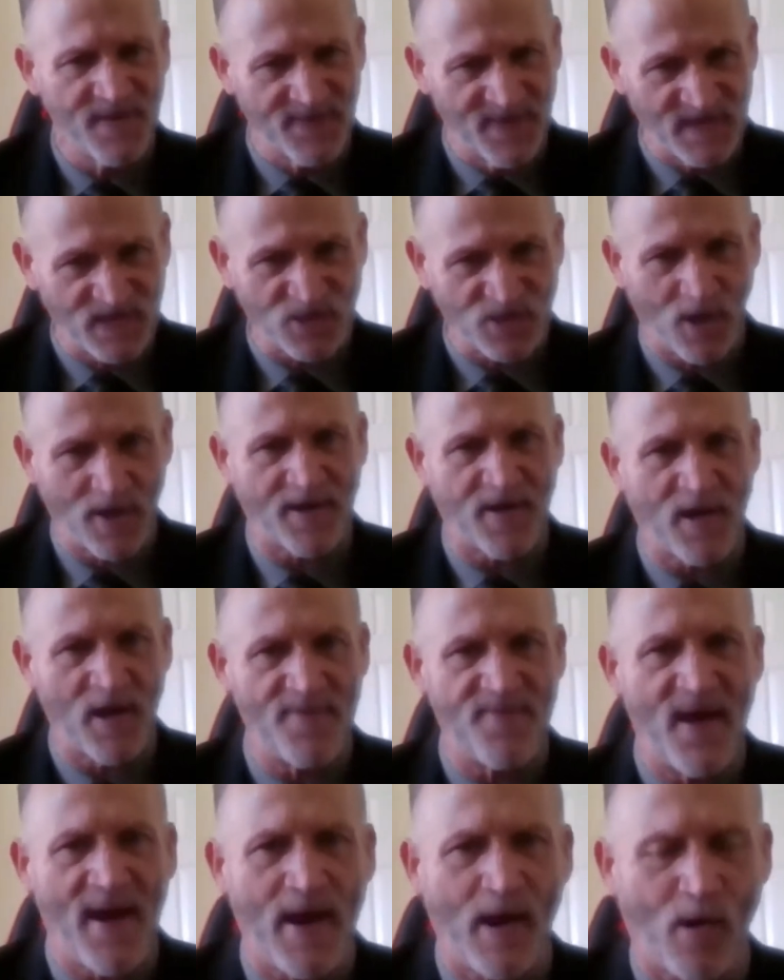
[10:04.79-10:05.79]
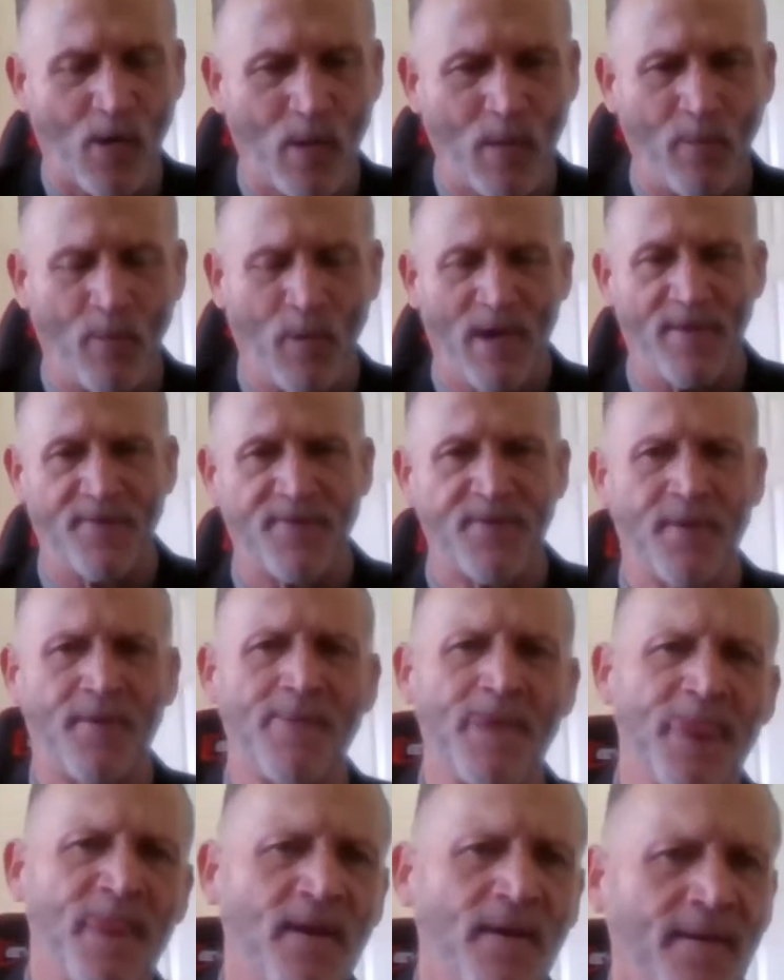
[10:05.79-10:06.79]
that they started cutting the heroin with.
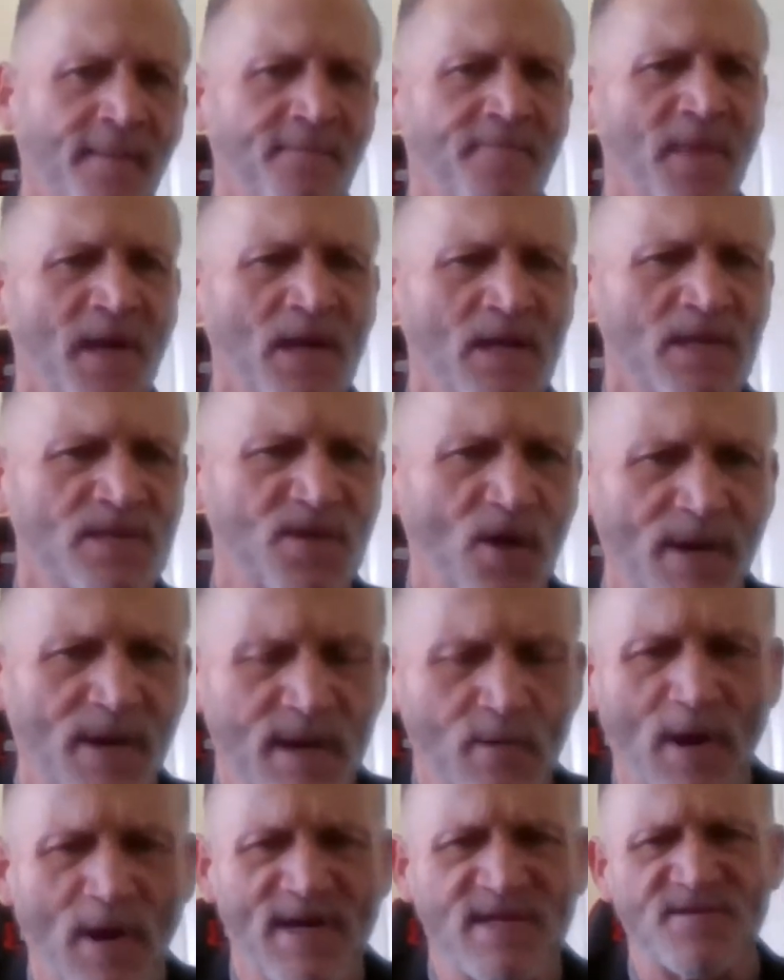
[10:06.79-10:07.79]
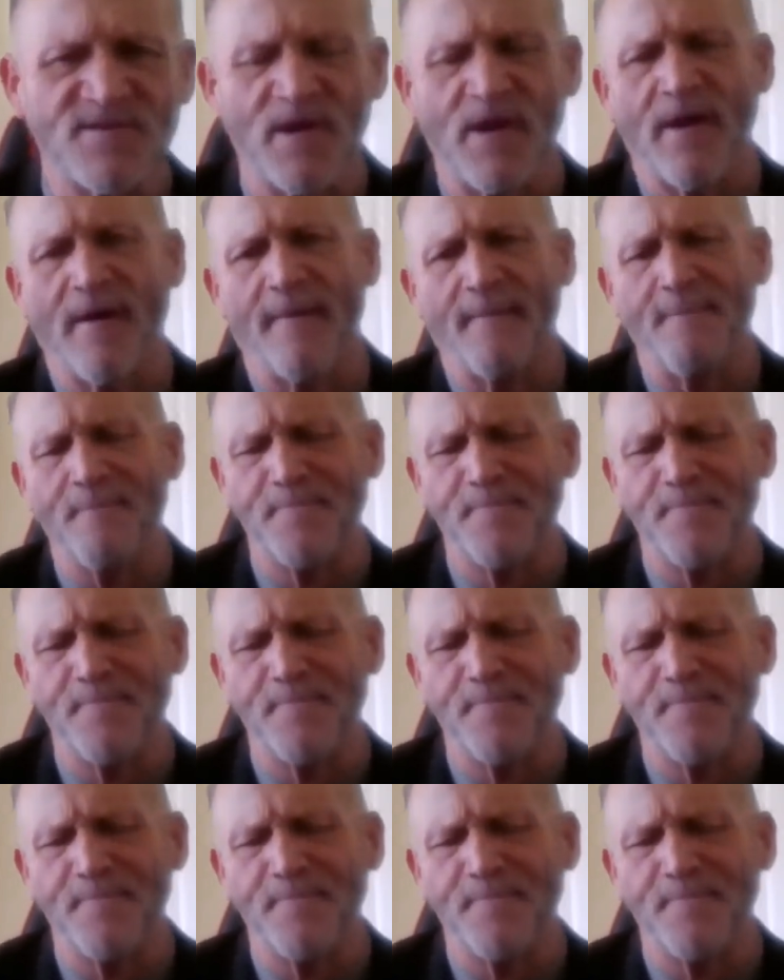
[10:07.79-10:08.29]
So anyways,